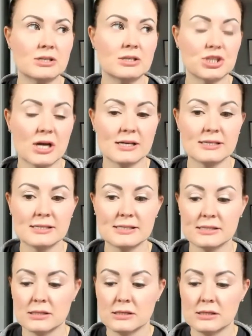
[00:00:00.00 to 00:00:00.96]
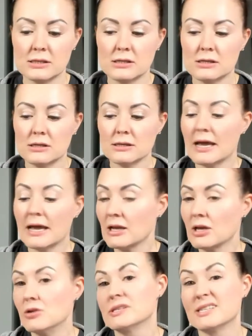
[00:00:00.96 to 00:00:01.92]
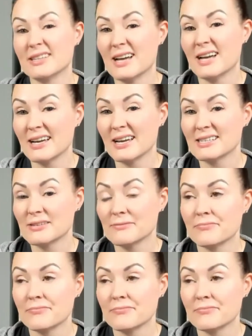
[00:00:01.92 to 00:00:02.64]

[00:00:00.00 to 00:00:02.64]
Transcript: just getting used to the diet.